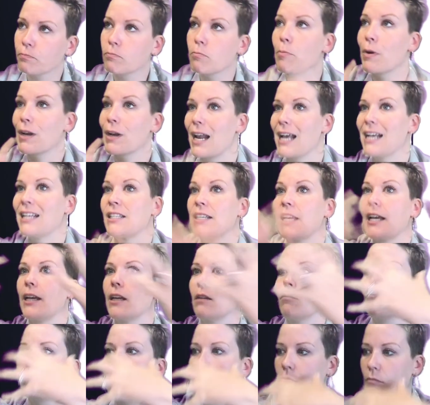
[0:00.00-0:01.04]
but as
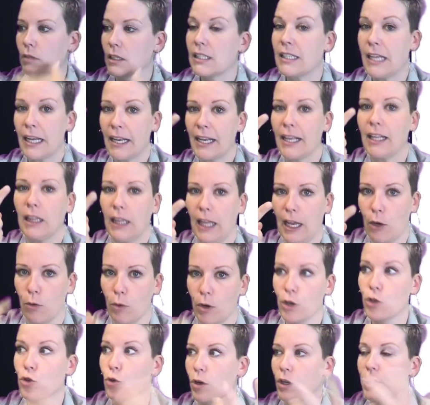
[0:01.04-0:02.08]
a second
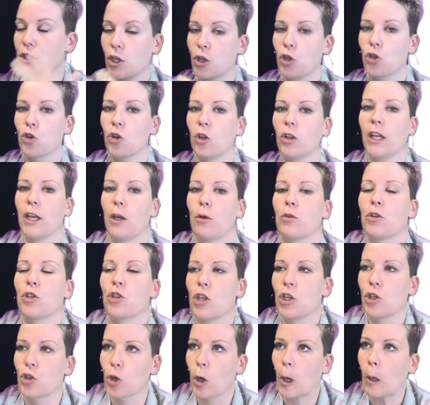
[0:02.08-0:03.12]
language or additional language
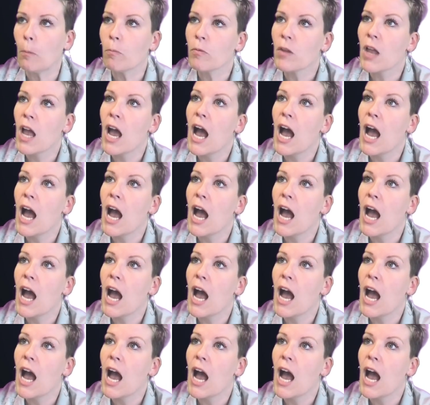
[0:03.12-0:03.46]
teacher,